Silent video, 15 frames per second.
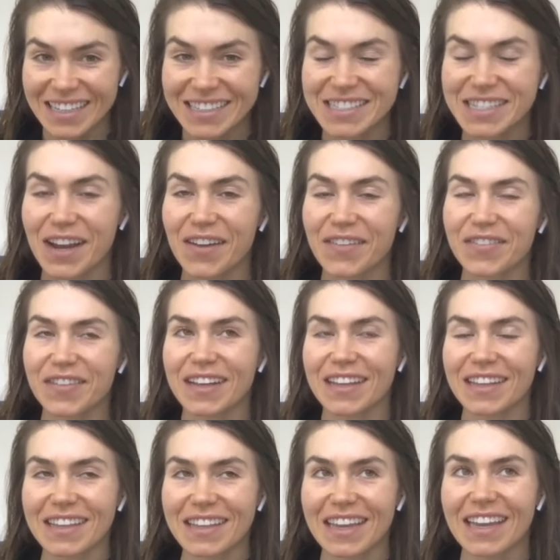
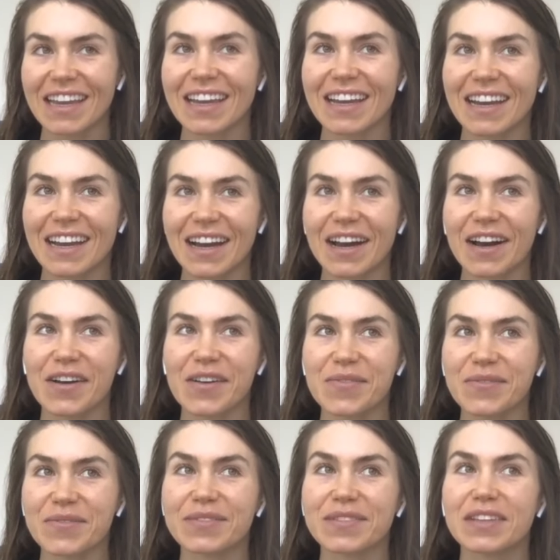definitely
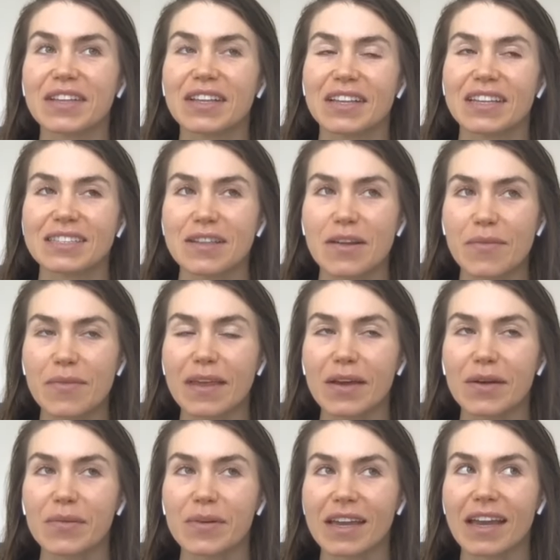um,
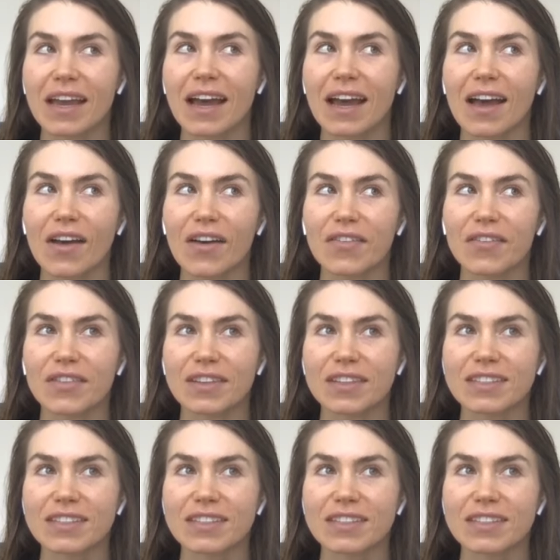something we have,